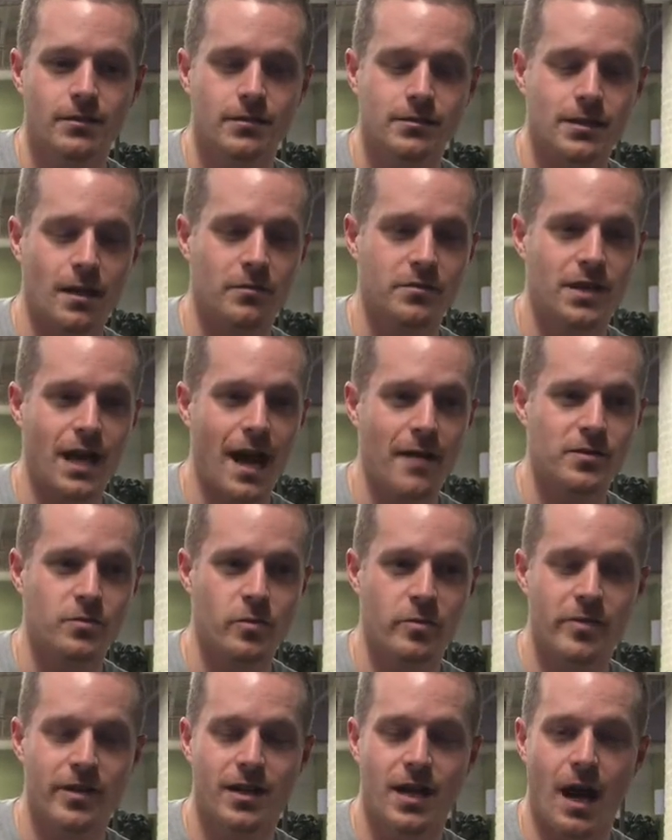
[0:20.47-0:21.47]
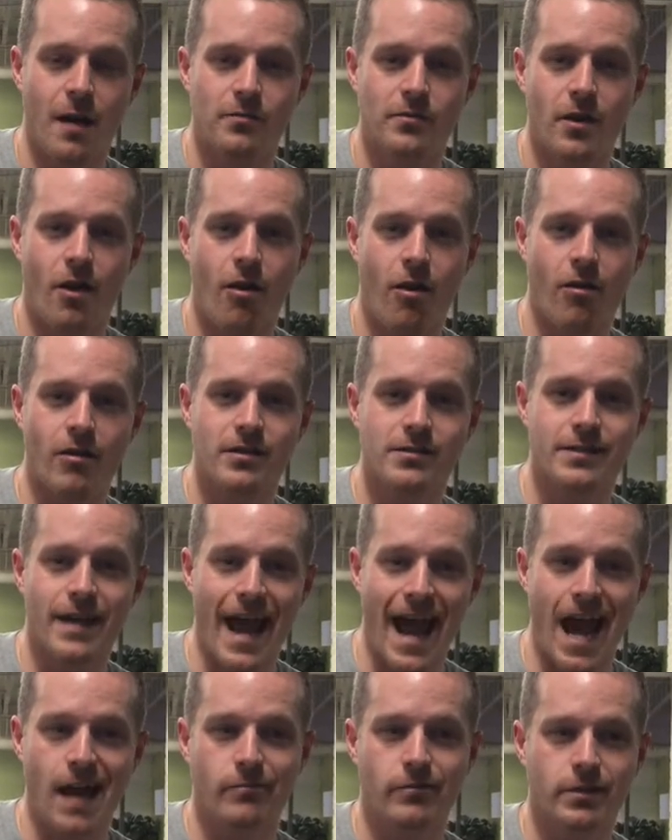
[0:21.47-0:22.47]
sometimes we become the hardest
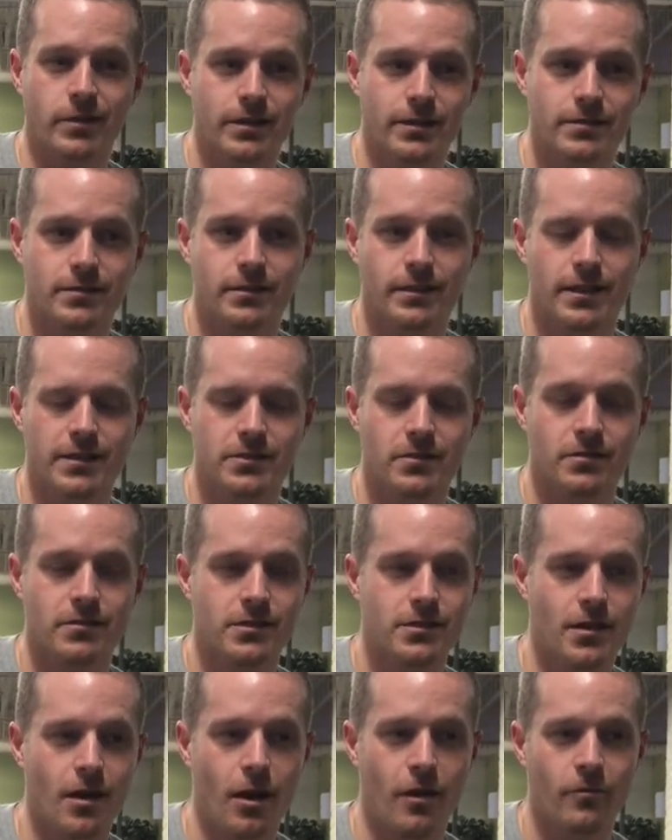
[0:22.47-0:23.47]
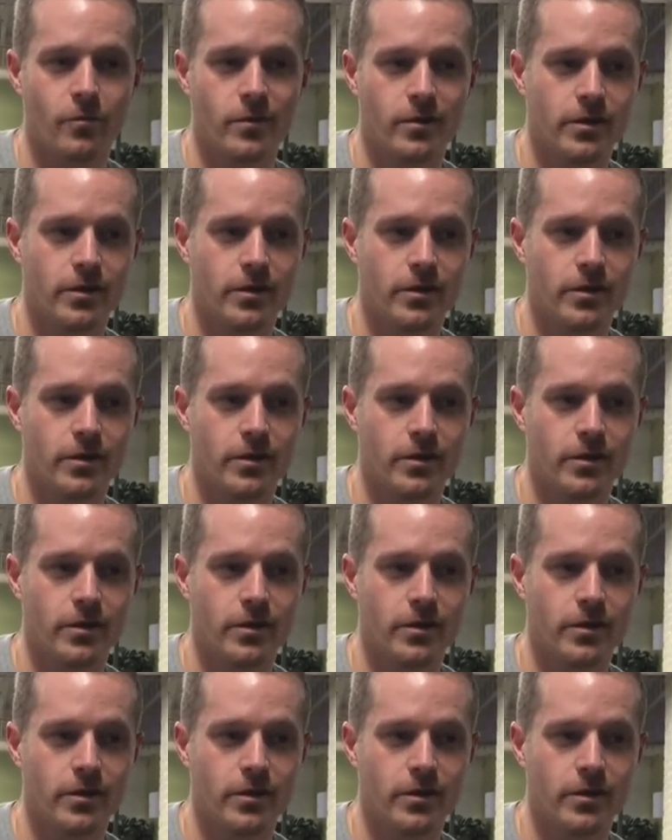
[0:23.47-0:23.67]
advocates against ourselves.